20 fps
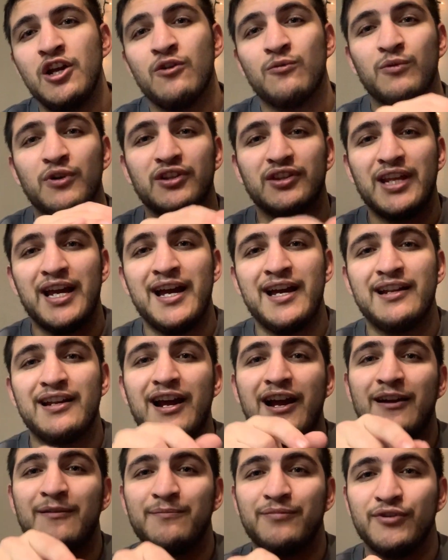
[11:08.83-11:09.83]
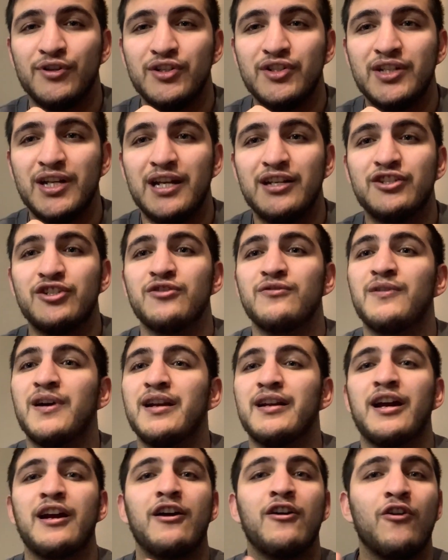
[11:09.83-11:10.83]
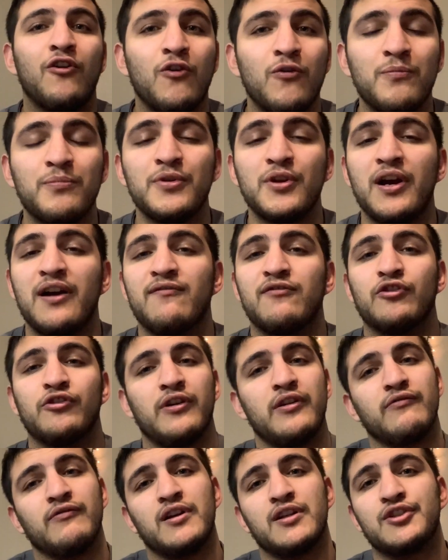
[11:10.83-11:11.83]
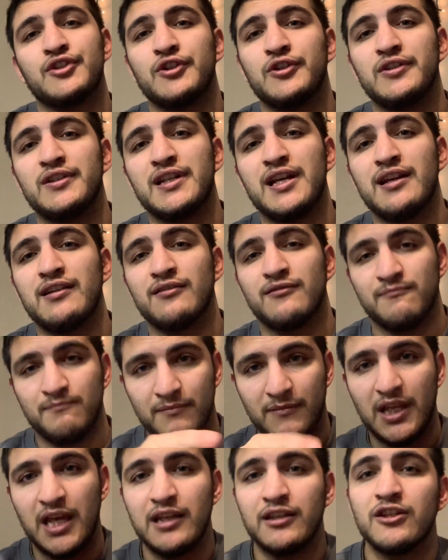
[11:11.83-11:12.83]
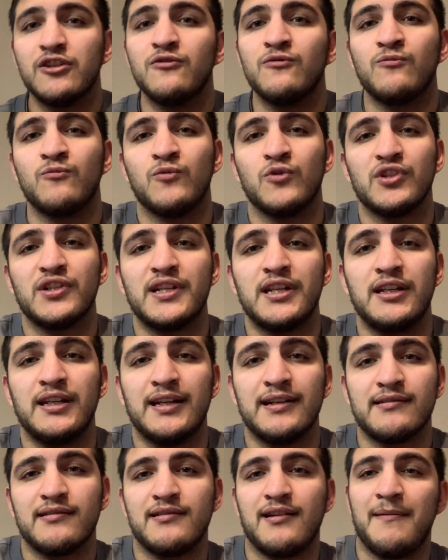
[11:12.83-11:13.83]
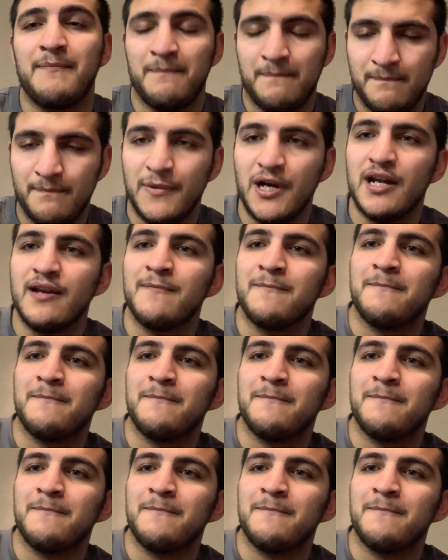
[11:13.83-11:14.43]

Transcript: With that, I appreciate you and I hope you have a great rest of your day. Thank you. We'll see you next time. Bye.